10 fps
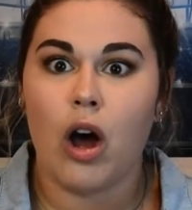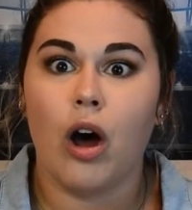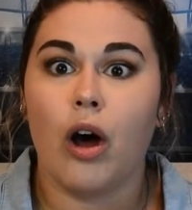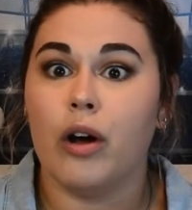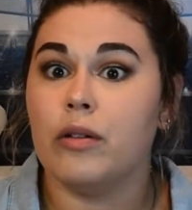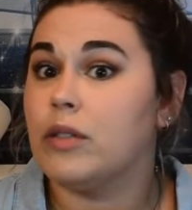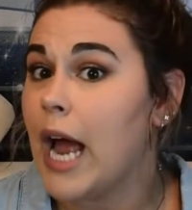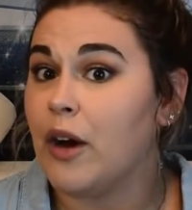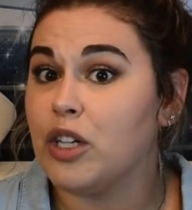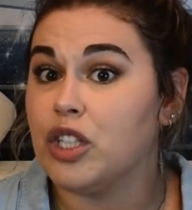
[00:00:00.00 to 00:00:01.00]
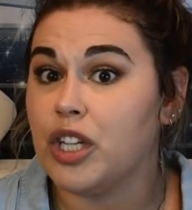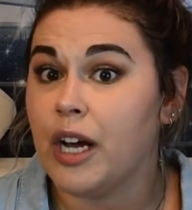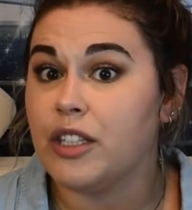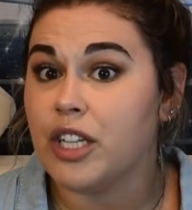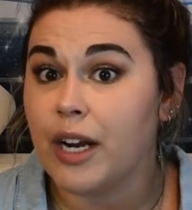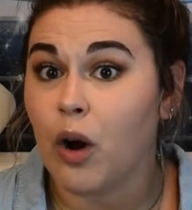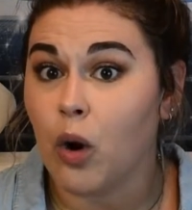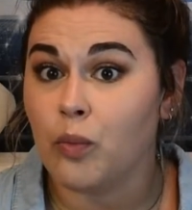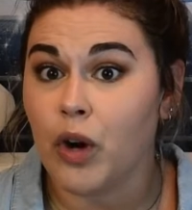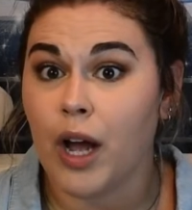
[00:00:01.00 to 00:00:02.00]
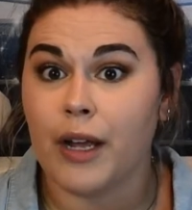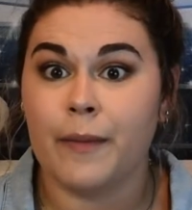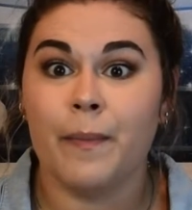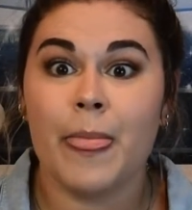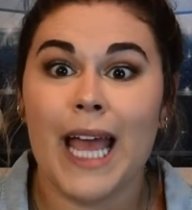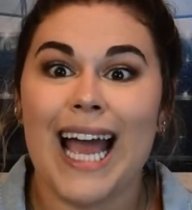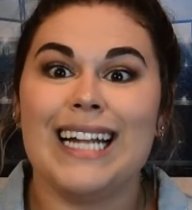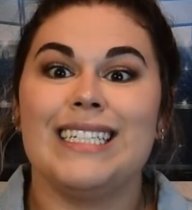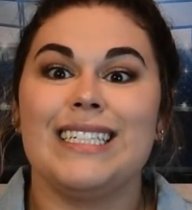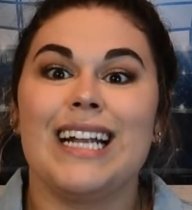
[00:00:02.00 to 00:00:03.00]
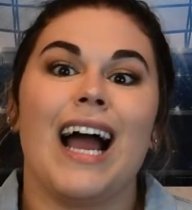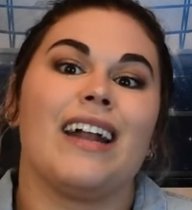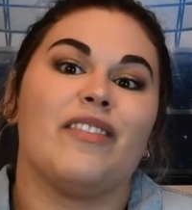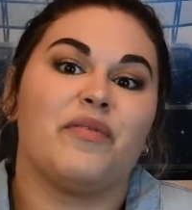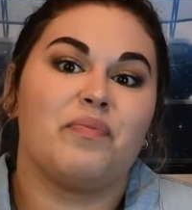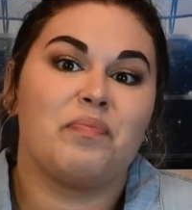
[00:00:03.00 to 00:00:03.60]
Aaron Judge hit a home run and kind of